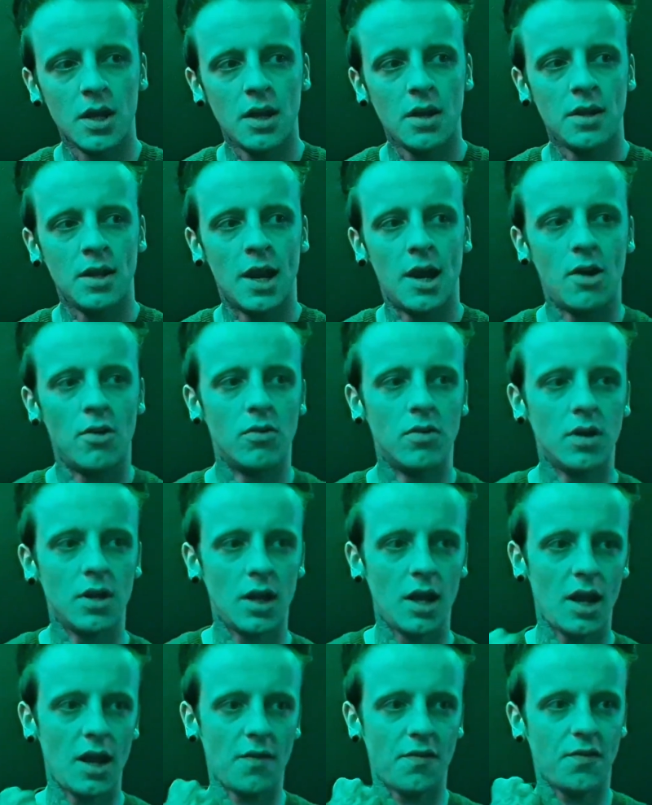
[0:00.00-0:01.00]
Now,
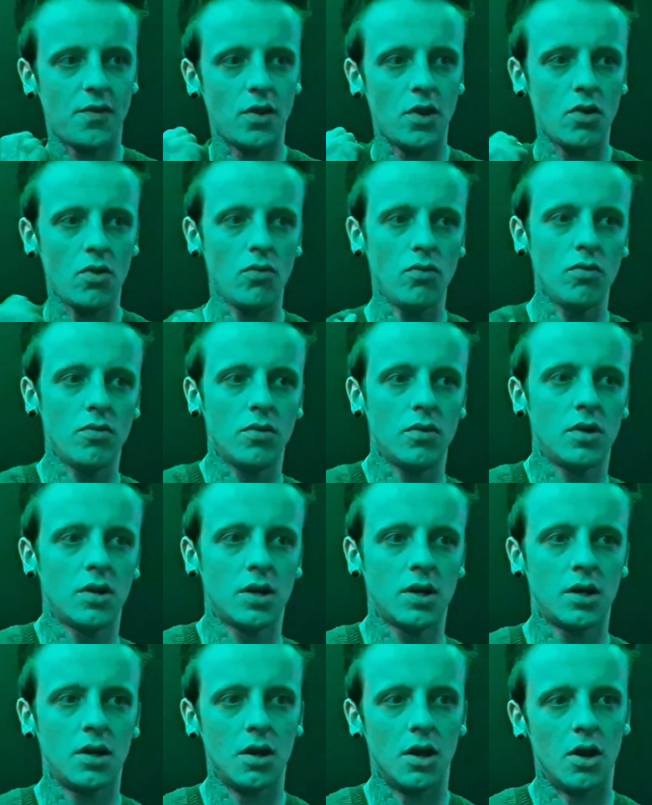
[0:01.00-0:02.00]
if you
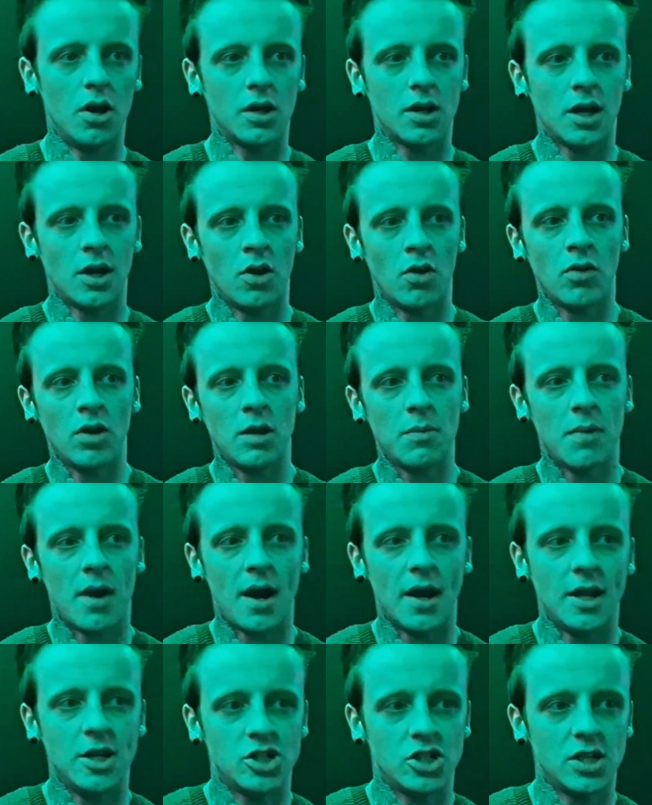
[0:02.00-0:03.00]
can only
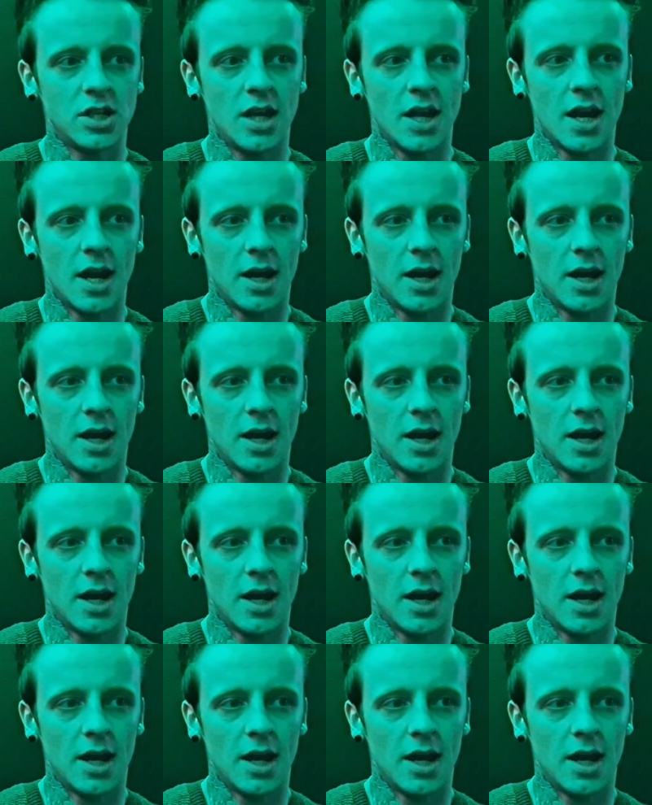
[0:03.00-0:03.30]
manage to get